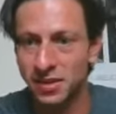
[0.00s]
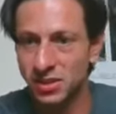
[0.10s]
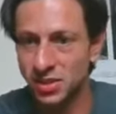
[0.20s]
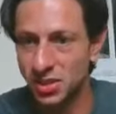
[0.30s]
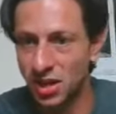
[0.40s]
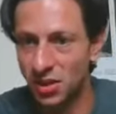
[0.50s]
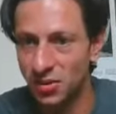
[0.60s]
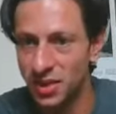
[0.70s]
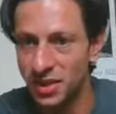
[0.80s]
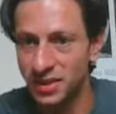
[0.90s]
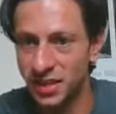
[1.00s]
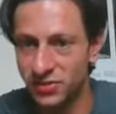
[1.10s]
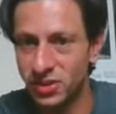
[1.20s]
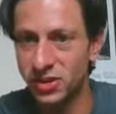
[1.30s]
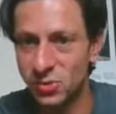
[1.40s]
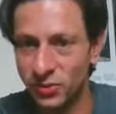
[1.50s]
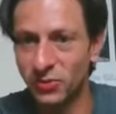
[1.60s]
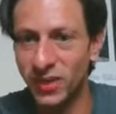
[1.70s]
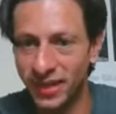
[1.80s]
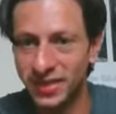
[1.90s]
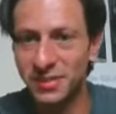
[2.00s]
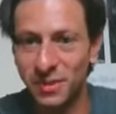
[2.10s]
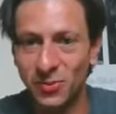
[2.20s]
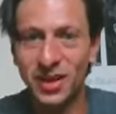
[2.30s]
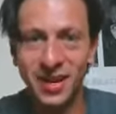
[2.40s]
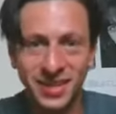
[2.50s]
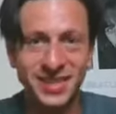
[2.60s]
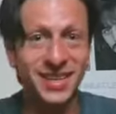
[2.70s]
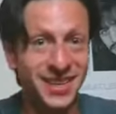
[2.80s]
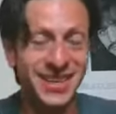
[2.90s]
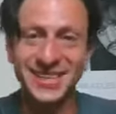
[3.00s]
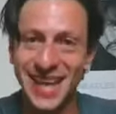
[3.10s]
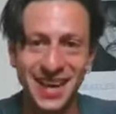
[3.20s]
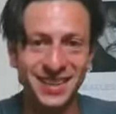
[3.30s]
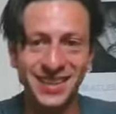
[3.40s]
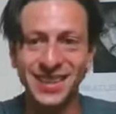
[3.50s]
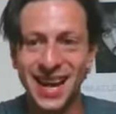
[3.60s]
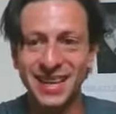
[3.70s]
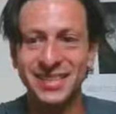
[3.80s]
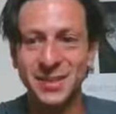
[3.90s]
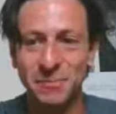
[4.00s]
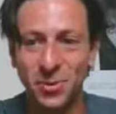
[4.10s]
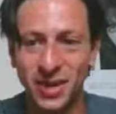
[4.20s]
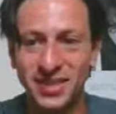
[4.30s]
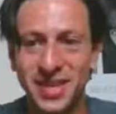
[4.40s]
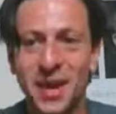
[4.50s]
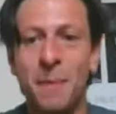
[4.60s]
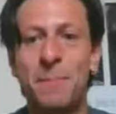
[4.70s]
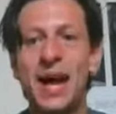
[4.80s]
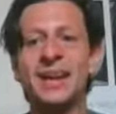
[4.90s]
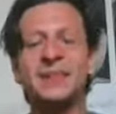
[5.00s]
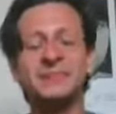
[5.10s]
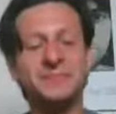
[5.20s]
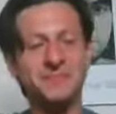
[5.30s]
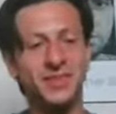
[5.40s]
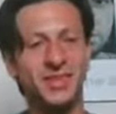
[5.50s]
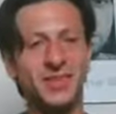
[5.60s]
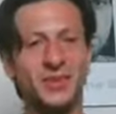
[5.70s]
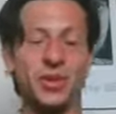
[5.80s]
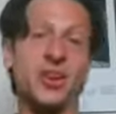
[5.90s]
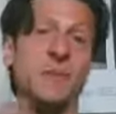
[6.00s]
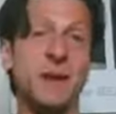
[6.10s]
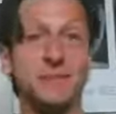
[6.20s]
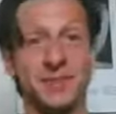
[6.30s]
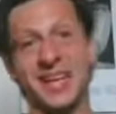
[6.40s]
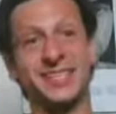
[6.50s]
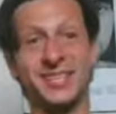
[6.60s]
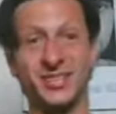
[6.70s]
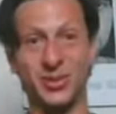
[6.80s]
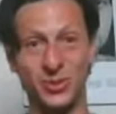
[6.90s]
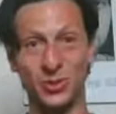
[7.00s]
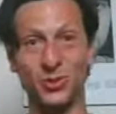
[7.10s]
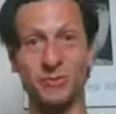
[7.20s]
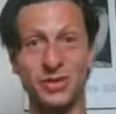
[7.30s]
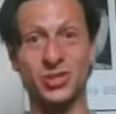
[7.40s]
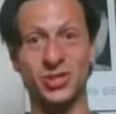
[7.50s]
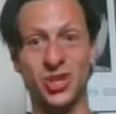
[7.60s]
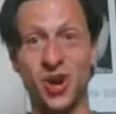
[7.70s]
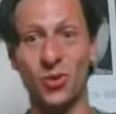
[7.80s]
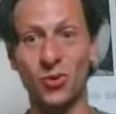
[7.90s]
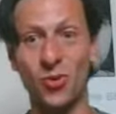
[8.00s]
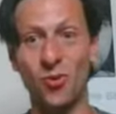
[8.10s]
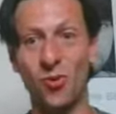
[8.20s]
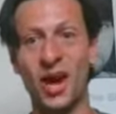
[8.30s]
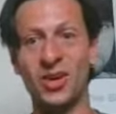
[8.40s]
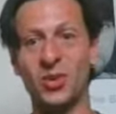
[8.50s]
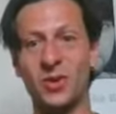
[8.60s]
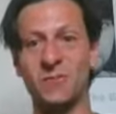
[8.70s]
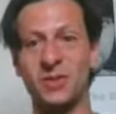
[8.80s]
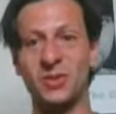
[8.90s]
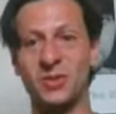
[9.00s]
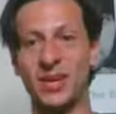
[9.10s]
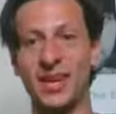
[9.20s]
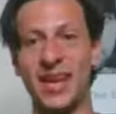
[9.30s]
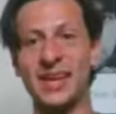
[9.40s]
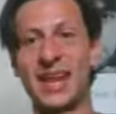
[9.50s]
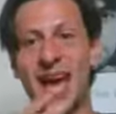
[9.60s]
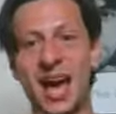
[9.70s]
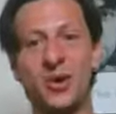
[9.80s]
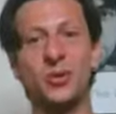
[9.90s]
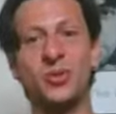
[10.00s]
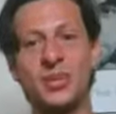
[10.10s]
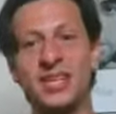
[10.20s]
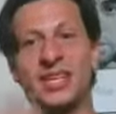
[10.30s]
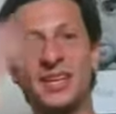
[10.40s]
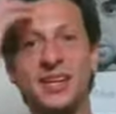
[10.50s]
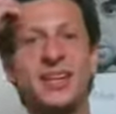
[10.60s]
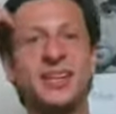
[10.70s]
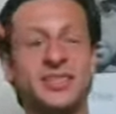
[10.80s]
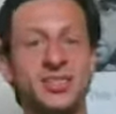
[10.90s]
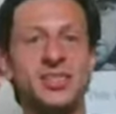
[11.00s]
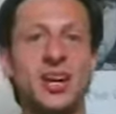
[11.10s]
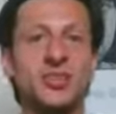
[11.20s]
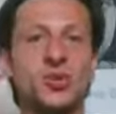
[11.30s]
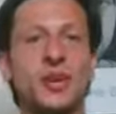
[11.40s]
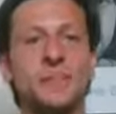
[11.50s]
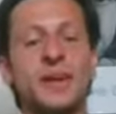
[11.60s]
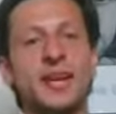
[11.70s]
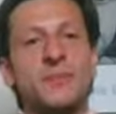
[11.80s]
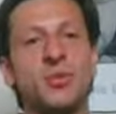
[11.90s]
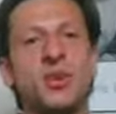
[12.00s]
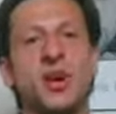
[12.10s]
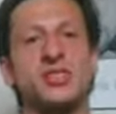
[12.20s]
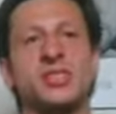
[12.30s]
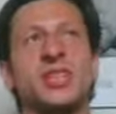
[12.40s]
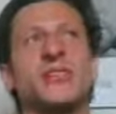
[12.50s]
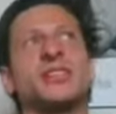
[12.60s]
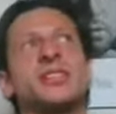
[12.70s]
So, DF journey is what reflected to me what I need to heal. Exactly. That is the point. But, well, not but that's it. So you have been shown what you have been doing, and now you need to start doing it, but at a more conscious level.